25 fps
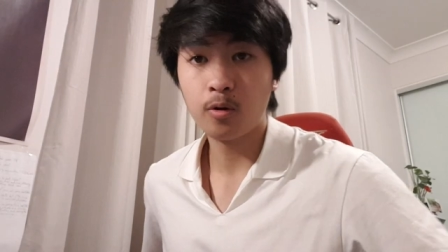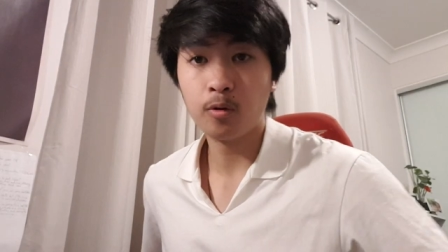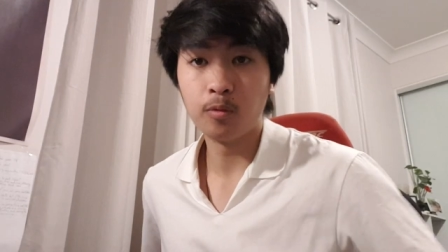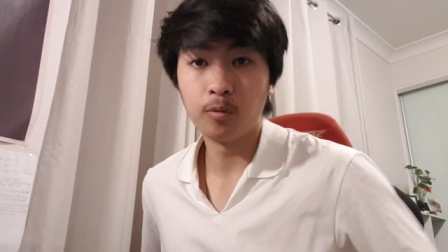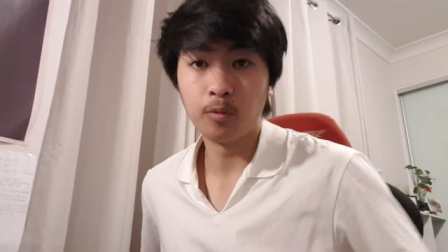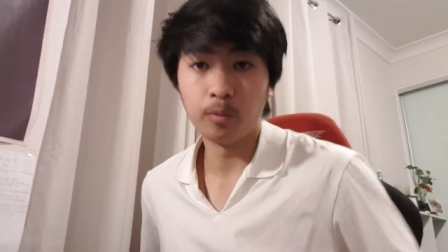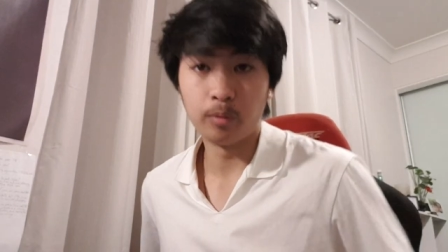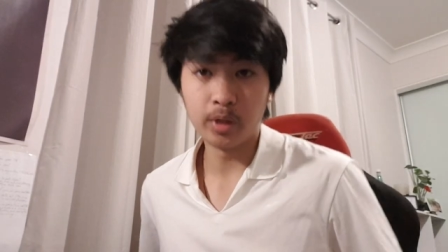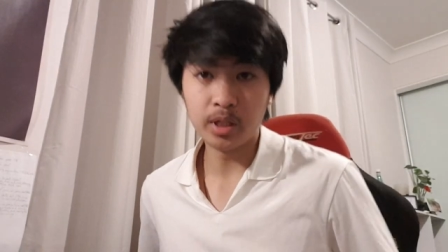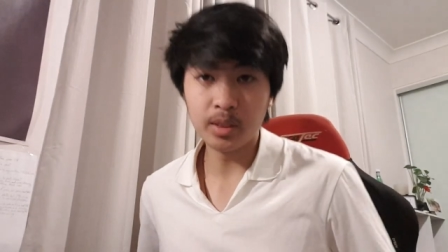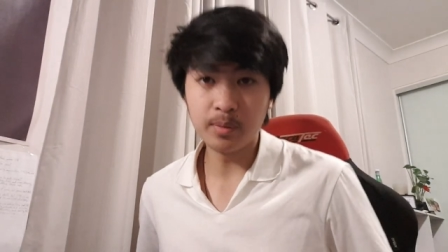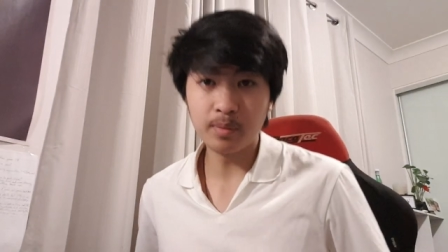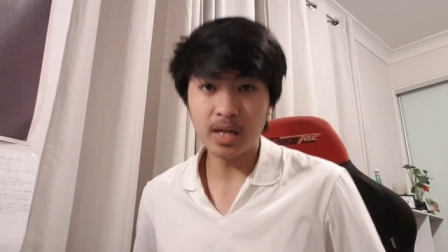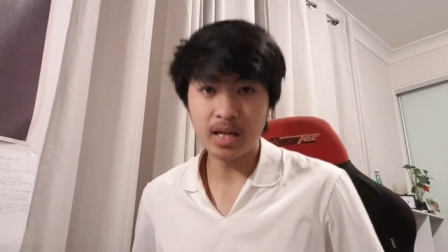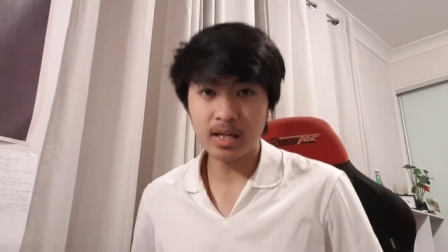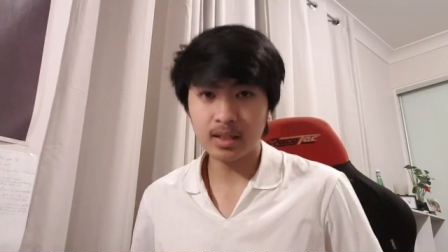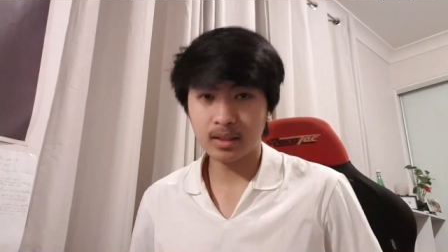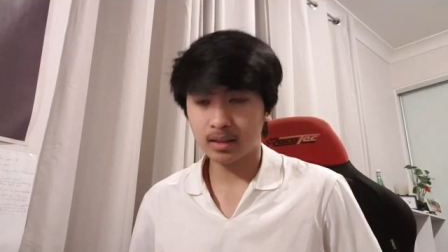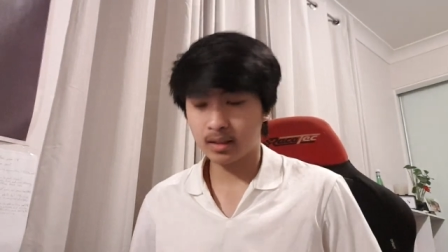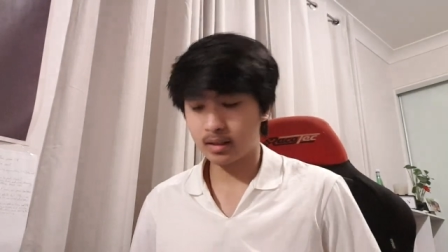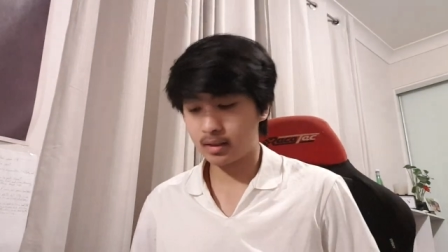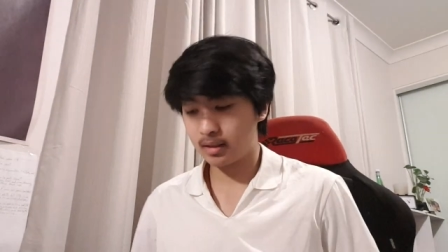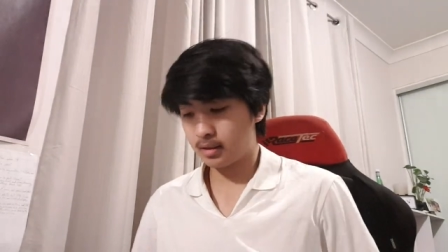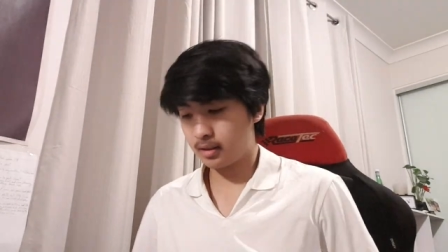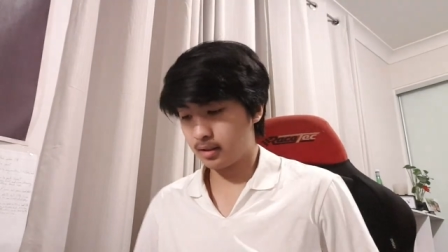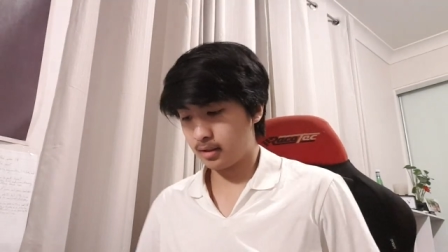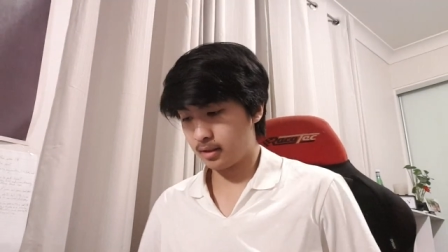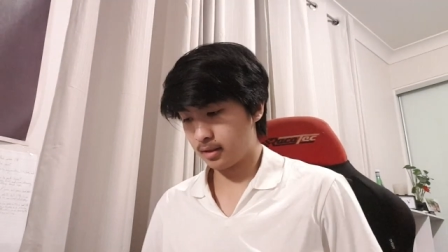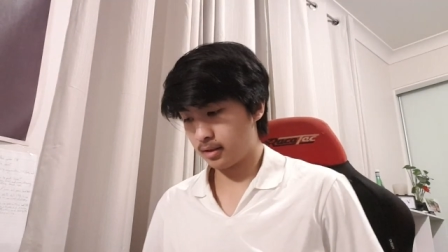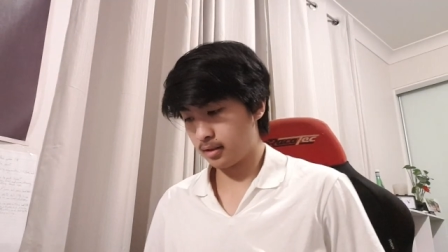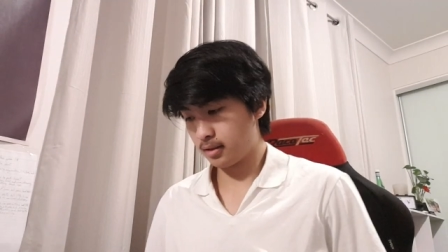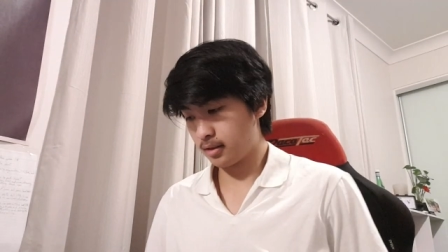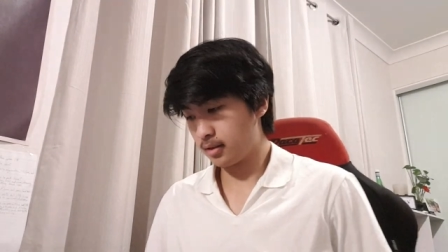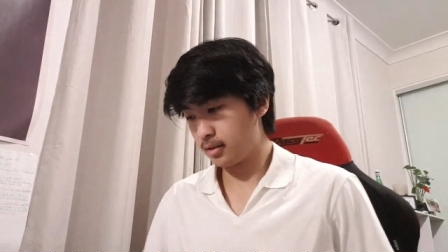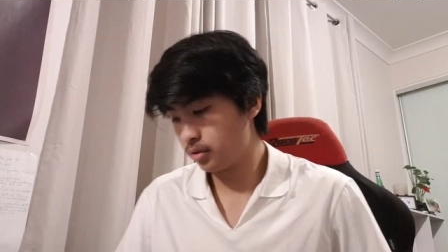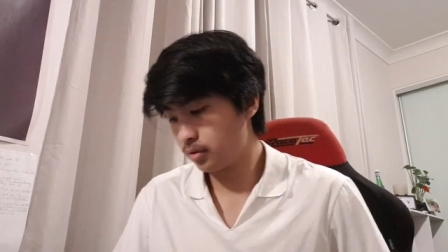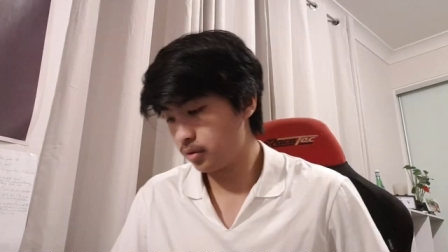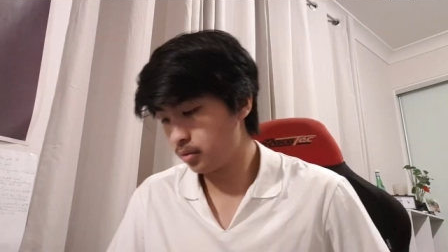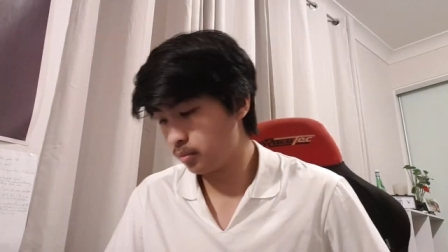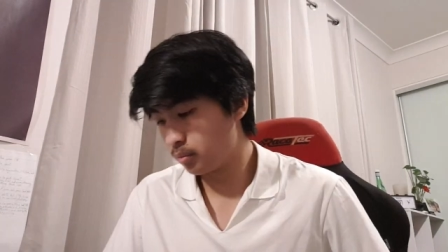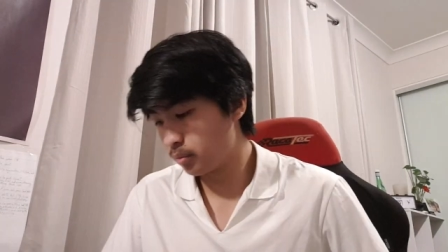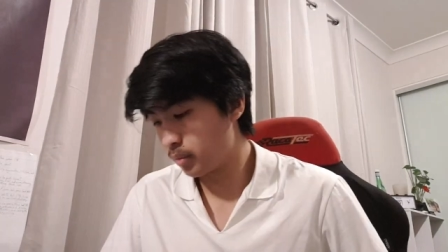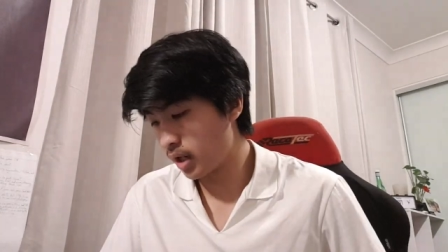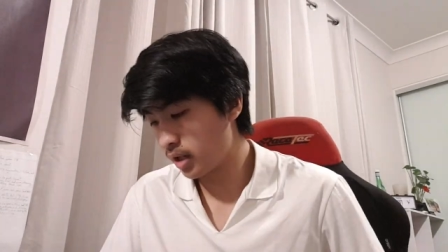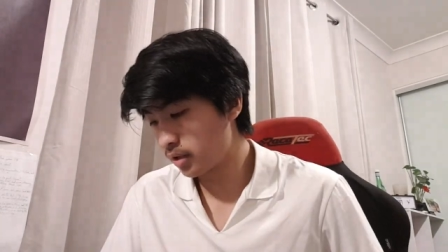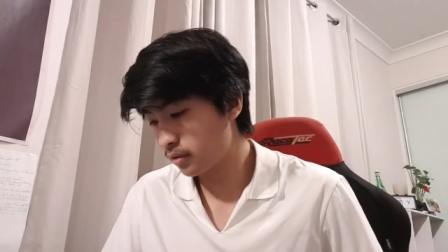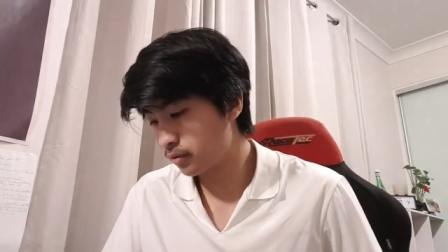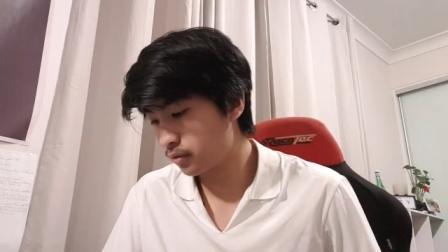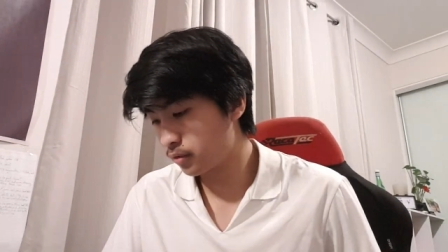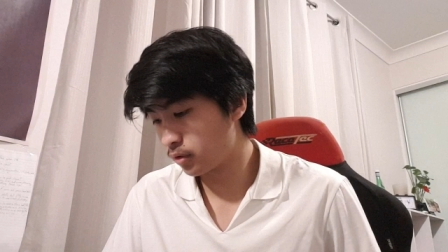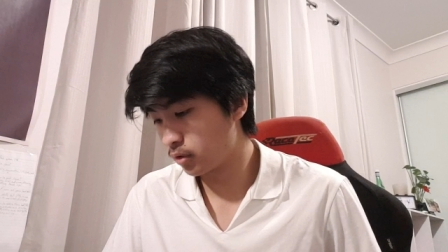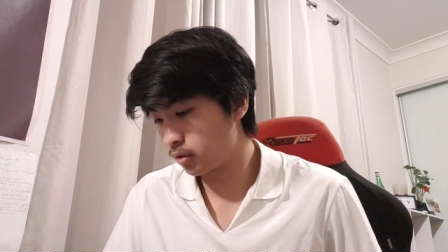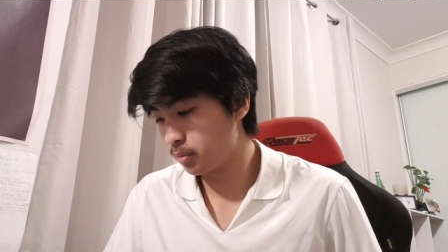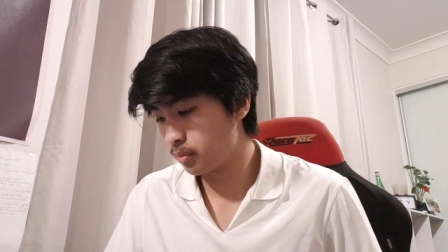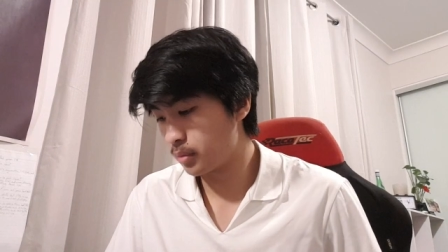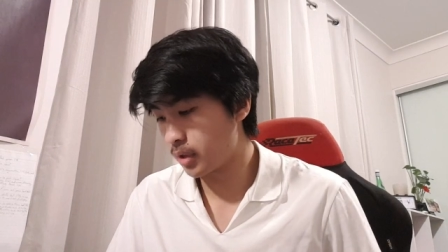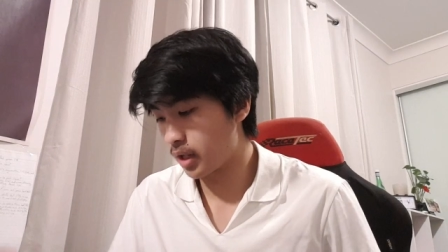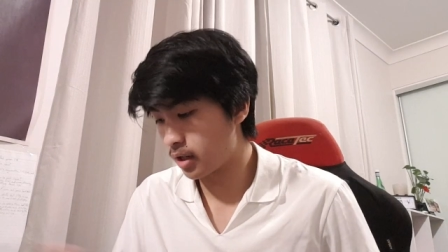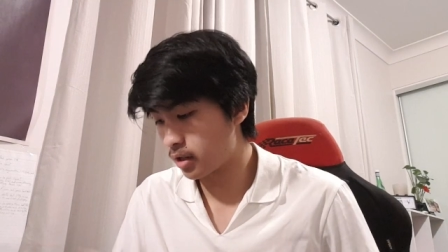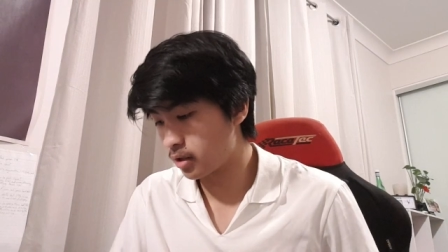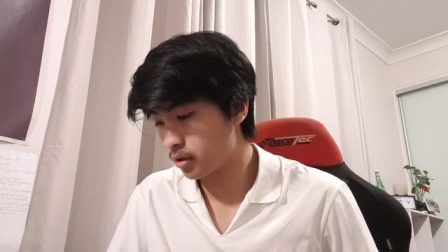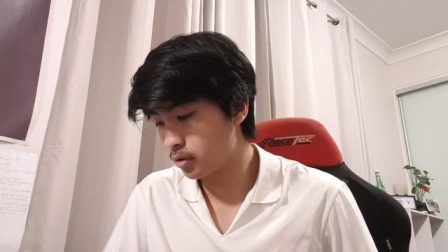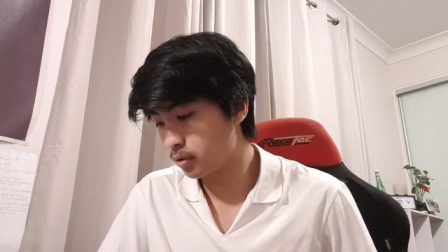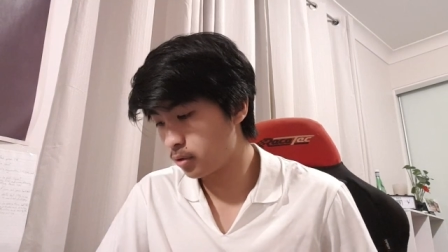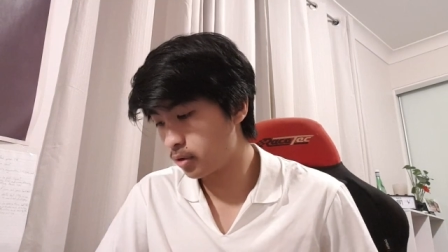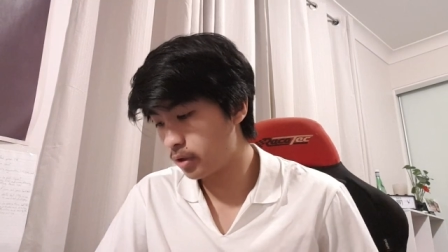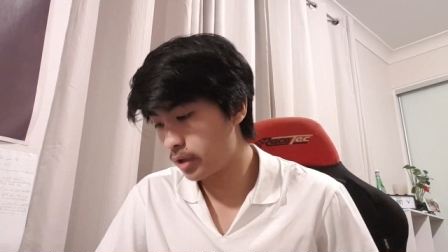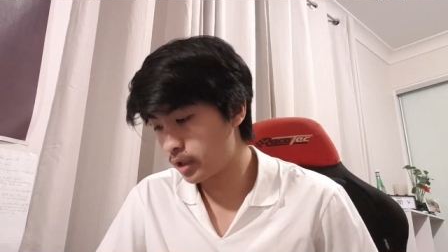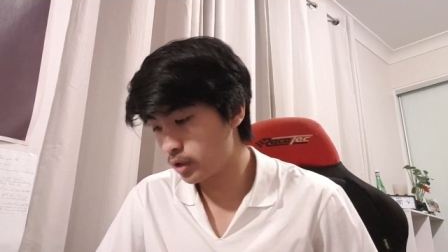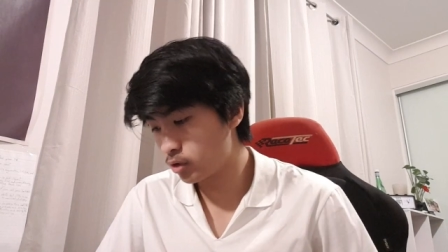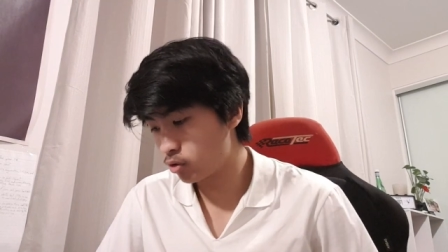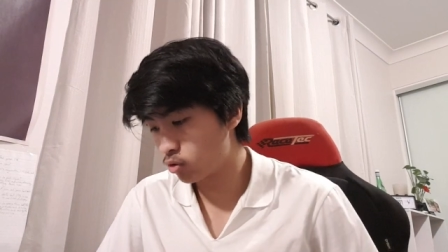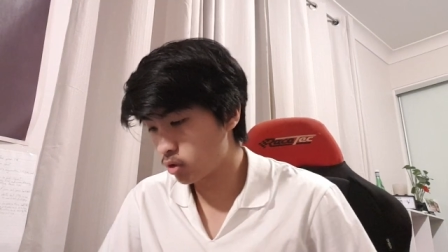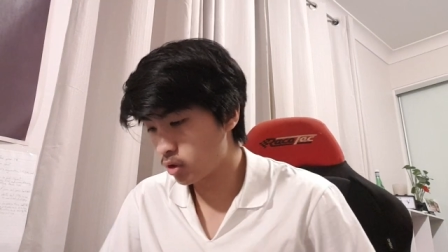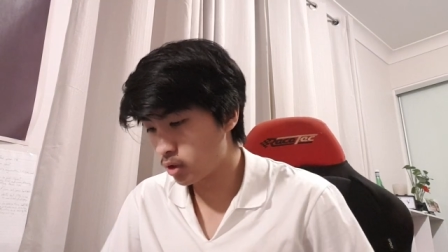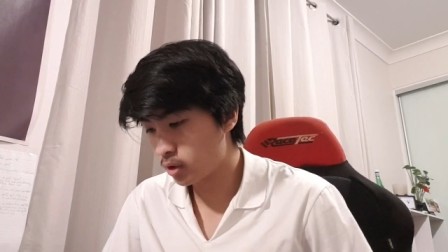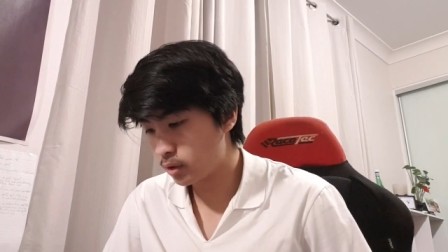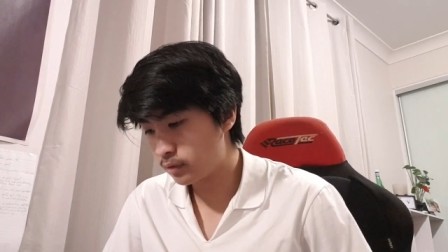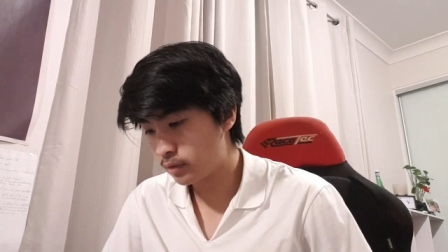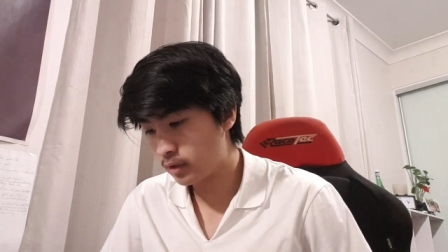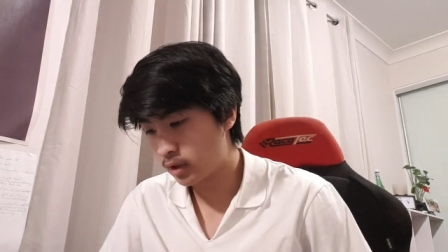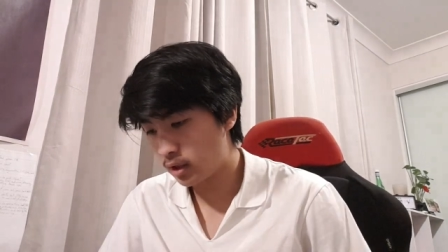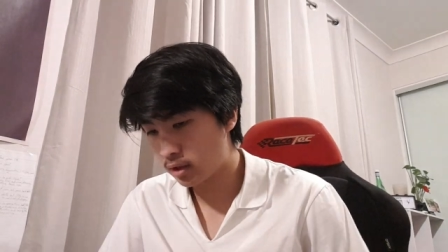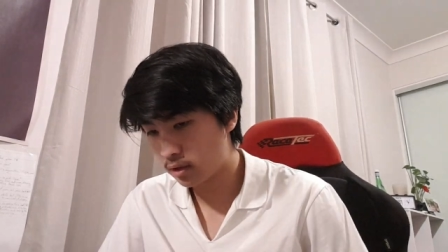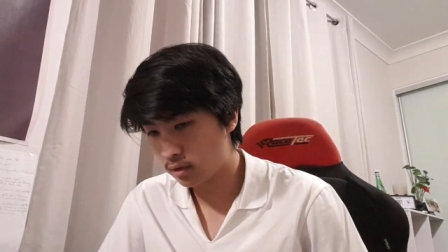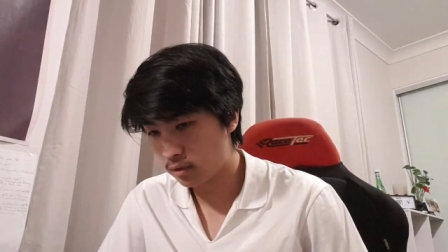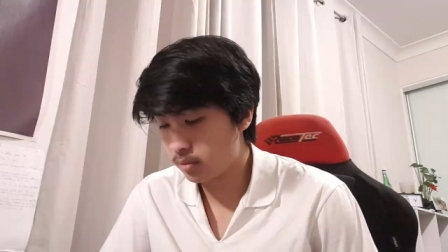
we back from our night drive.